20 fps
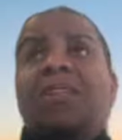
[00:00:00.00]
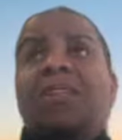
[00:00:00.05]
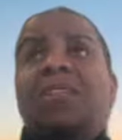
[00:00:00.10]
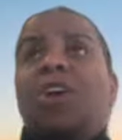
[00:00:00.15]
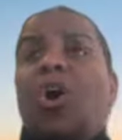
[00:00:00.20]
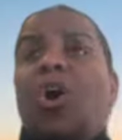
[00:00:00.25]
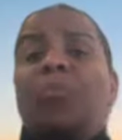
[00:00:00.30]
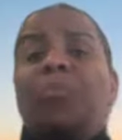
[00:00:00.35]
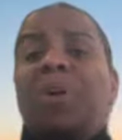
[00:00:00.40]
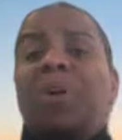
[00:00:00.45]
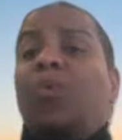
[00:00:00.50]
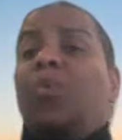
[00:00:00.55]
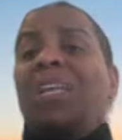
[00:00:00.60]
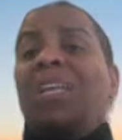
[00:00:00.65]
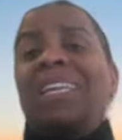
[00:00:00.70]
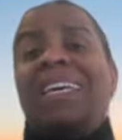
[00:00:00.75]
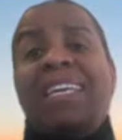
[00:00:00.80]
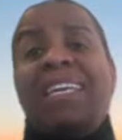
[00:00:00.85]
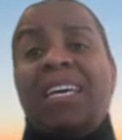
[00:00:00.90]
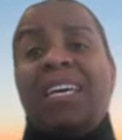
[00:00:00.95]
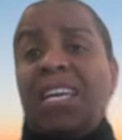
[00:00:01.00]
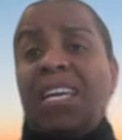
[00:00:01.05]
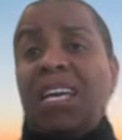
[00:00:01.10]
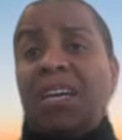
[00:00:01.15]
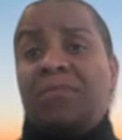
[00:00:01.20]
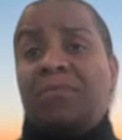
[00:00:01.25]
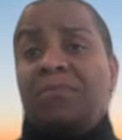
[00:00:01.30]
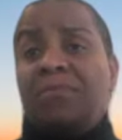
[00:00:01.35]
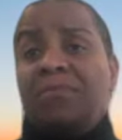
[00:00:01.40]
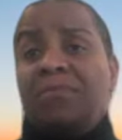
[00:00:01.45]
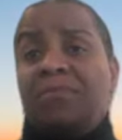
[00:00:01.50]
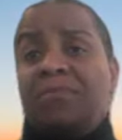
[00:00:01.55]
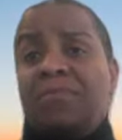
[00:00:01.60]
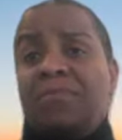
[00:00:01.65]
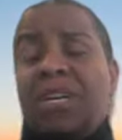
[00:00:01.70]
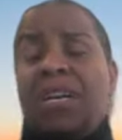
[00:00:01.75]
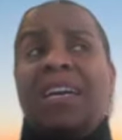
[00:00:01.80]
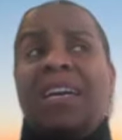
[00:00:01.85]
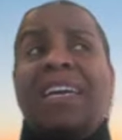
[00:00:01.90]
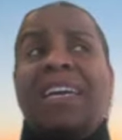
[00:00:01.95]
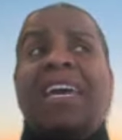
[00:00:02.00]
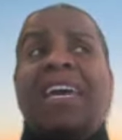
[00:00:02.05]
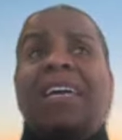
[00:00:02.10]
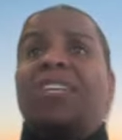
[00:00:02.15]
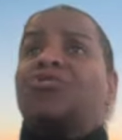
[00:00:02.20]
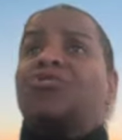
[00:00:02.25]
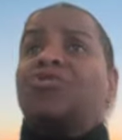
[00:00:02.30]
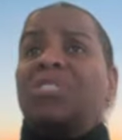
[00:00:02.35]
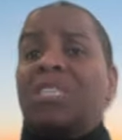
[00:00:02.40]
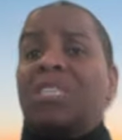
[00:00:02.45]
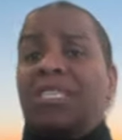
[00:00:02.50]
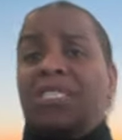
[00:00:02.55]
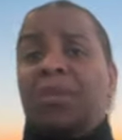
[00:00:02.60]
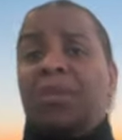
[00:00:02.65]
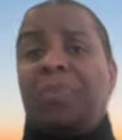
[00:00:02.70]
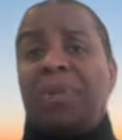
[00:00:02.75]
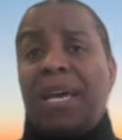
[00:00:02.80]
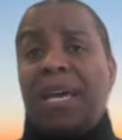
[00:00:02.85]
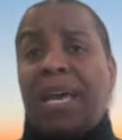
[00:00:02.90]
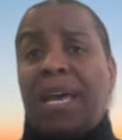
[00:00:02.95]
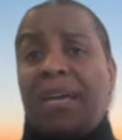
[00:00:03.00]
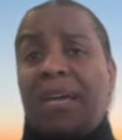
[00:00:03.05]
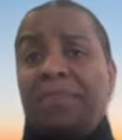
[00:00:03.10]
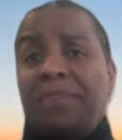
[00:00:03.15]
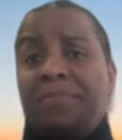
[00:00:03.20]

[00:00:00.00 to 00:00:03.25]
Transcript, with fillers: Don't be willy-nilly. Get a strategic plan.